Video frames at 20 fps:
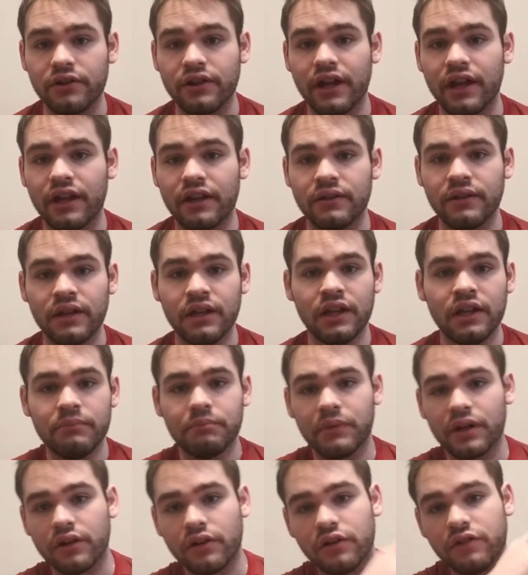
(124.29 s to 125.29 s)
You got
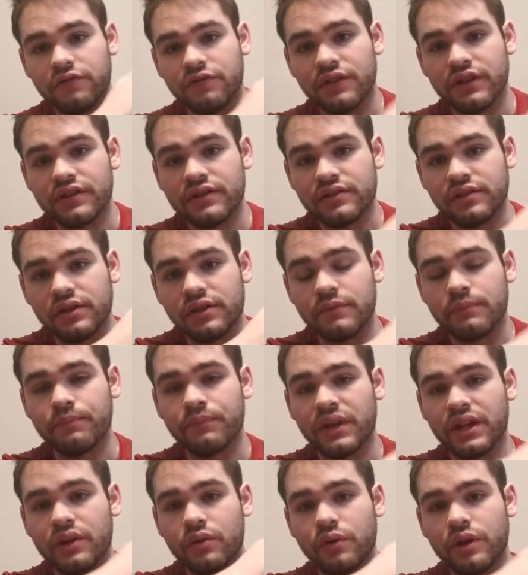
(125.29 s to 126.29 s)
my girlfriend's
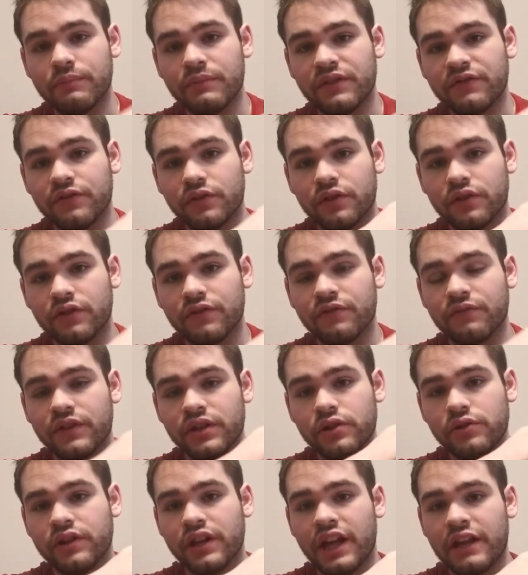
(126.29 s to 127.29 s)
um, equipment for her
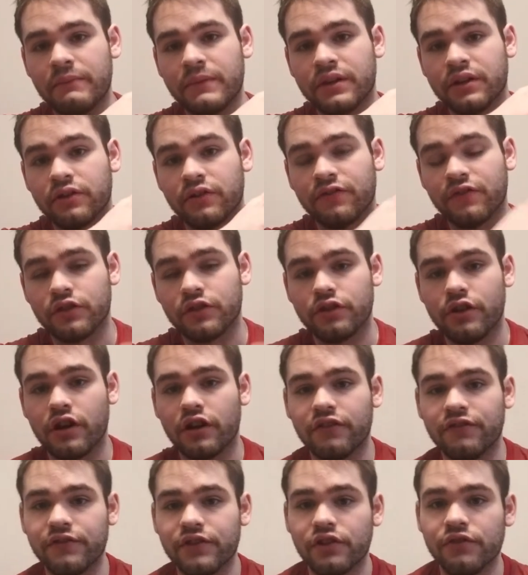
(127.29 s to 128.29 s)
video gaming and her
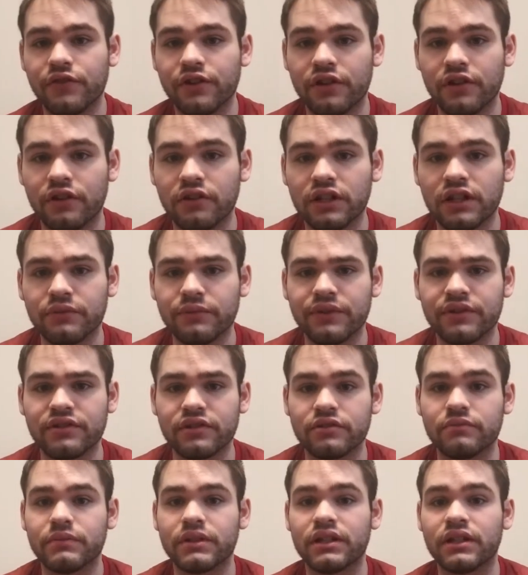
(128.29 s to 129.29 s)
photography over here, along with
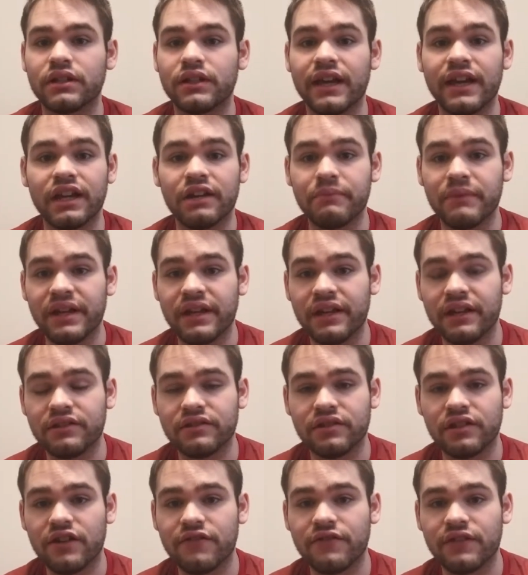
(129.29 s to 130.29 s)
some uh, anime
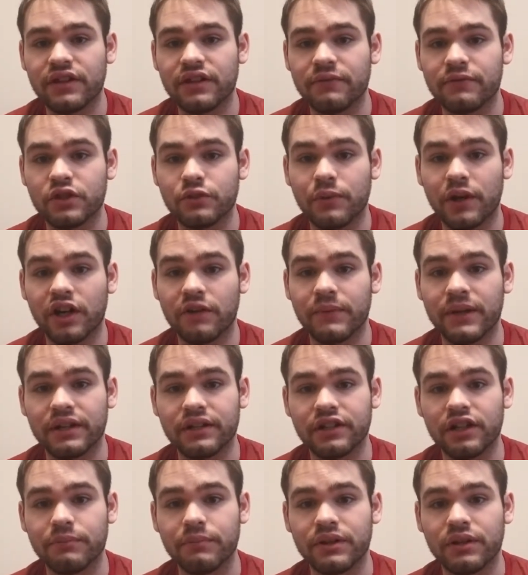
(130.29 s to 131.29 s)
stuff and a
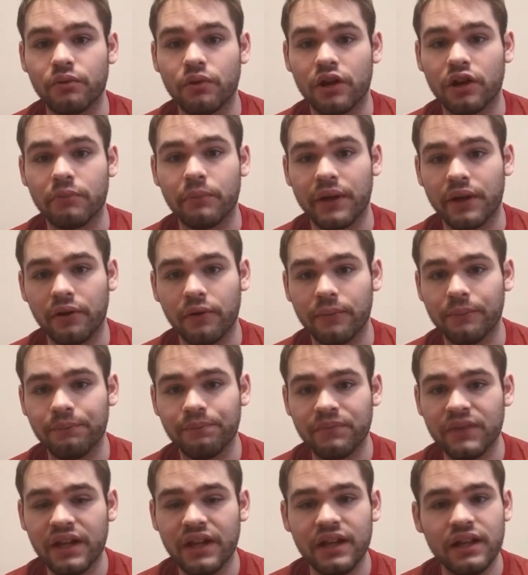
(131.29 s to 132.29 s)
Spider-Man cup and a water bottle.
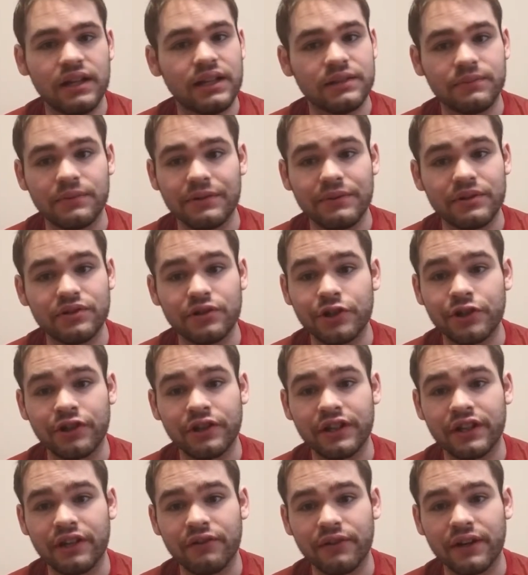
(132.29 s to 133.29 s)
That's pretty much all you're
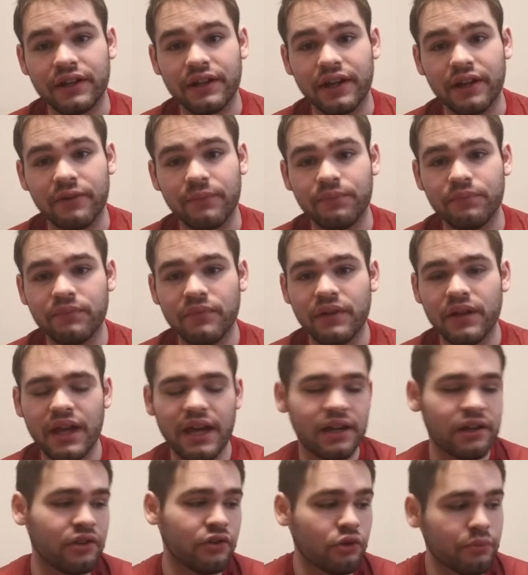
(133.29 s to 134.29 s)
going to get right now,
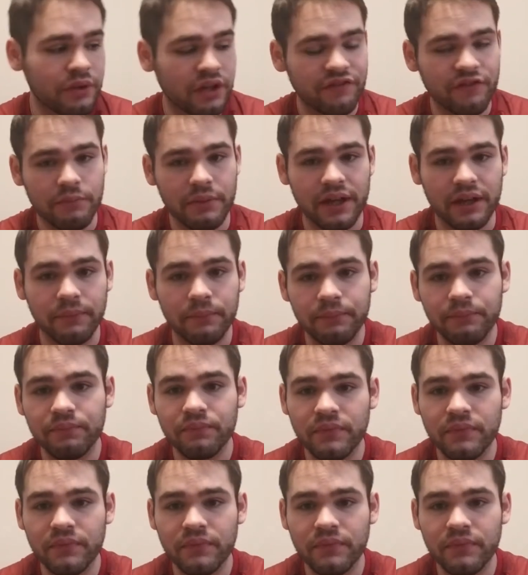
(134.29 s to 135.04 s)
and a little bit of a bed.